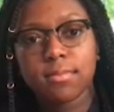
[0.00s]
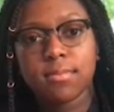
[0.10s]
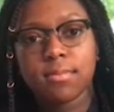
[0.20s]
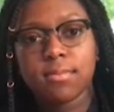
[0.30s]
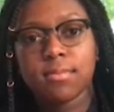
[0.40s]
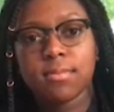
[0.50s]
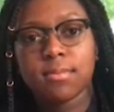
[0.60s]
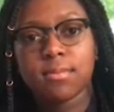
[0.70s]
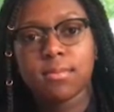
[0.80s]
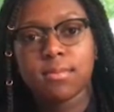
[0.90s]

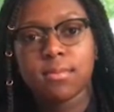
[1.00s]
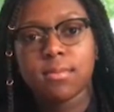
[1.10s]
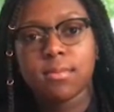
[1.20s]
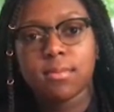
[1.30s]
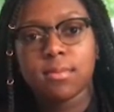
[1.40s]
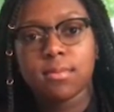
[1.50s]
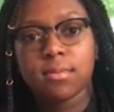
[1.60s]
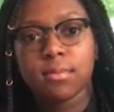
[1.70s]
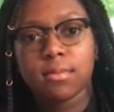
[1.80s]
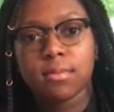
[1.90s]

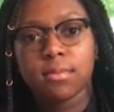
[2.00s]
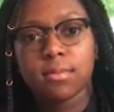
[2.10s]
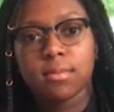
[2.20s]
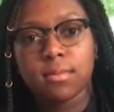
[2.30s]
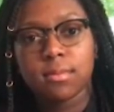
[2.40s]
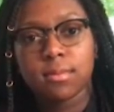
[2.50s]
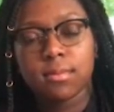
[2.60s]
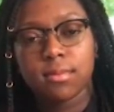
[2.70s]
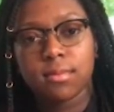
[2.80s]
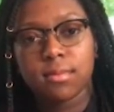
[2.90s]

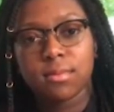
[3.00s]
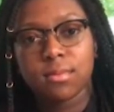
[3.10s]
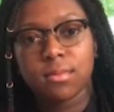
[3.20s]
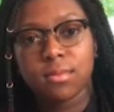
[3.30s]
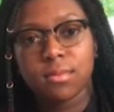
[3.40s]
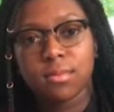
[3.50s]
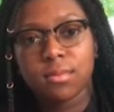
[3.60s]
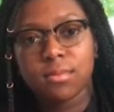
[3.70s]
No words are spoken by the person on screen.